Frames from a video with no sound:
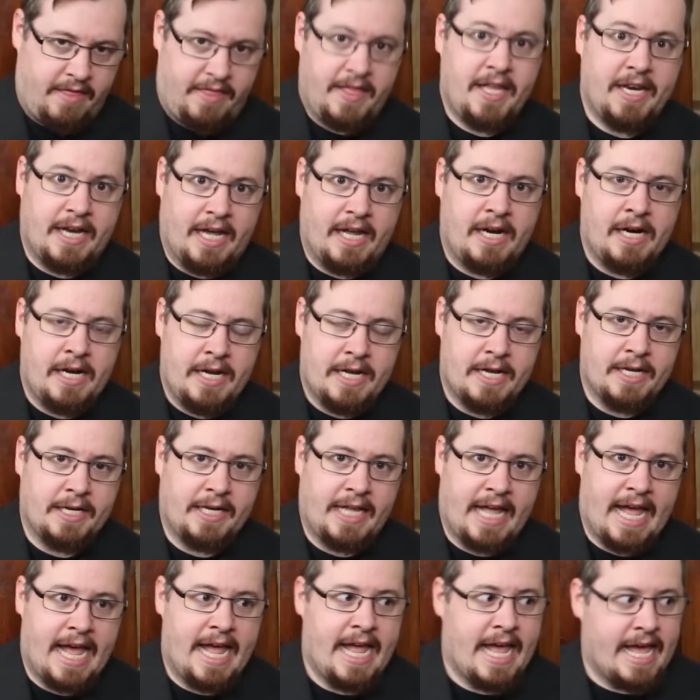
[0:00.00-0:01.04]
thinner,
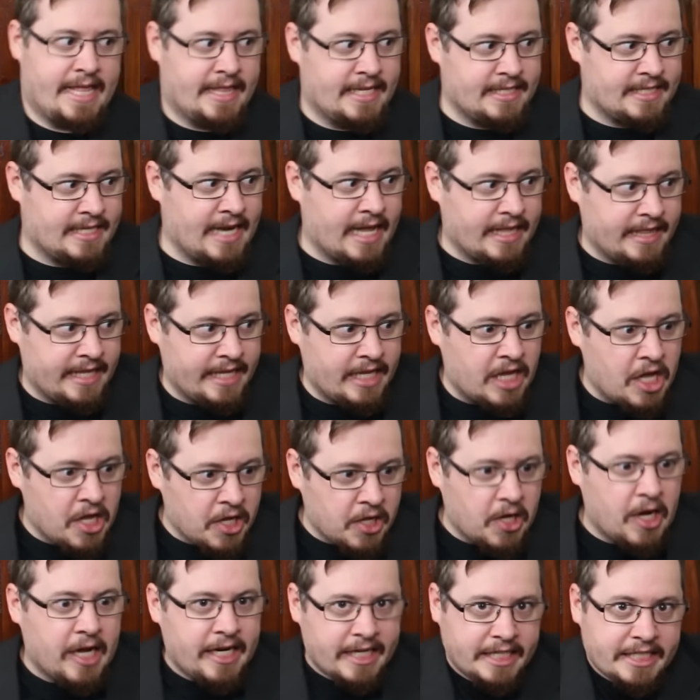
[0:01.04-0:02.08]
okay, and there's nothing
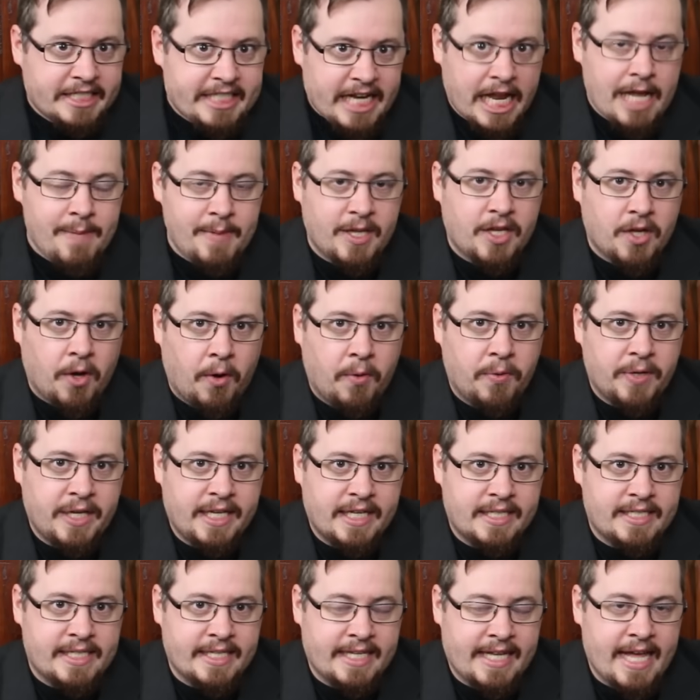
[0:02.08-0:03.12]
kind of jamming and holding
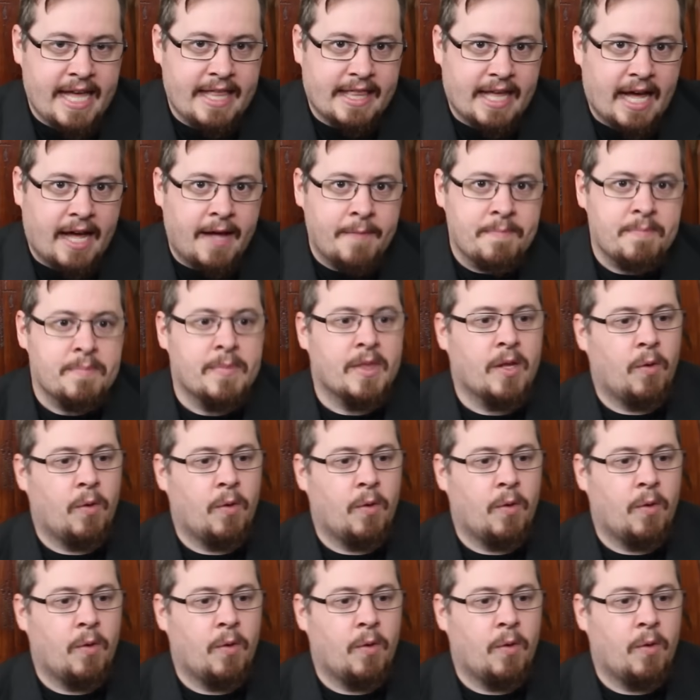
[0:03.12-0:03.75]
it together,